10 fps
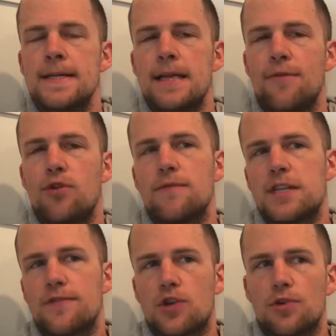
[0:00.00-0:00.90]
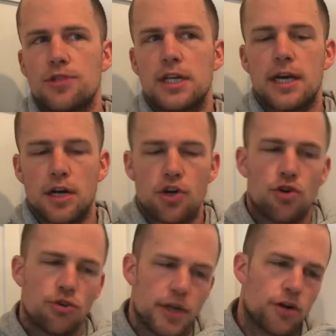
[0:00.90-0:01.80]
if you have difficulty kind of
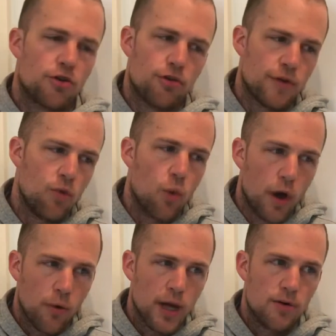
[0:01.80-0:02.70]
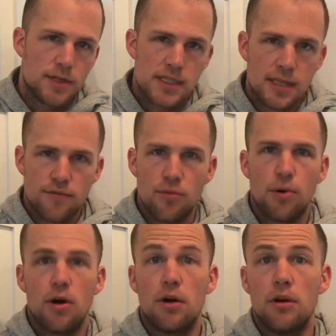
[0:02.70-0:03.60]
curling or curving one way to receive the
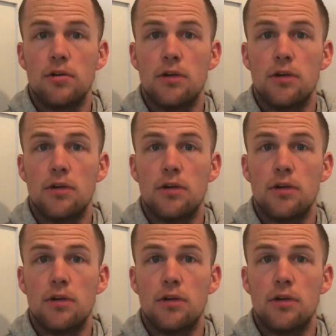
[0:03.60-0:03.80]
ball,